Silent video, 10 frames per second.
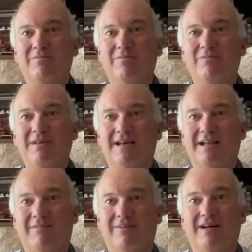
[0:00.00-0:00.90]
we got
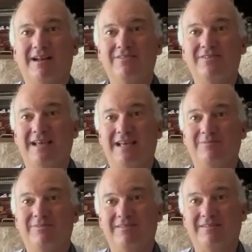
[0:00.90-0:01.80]
out of a lot of
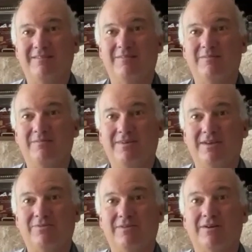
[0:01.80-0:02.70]
jams and
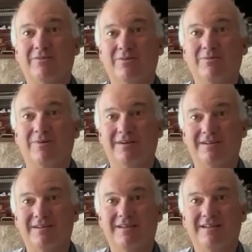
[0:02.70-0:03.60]
just with our crew work,
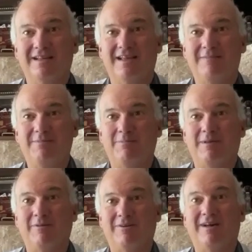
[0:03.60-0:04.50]
and people
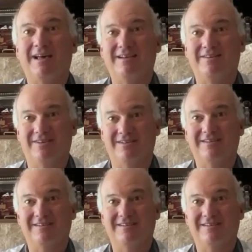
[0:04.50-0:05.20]
never rely on each other.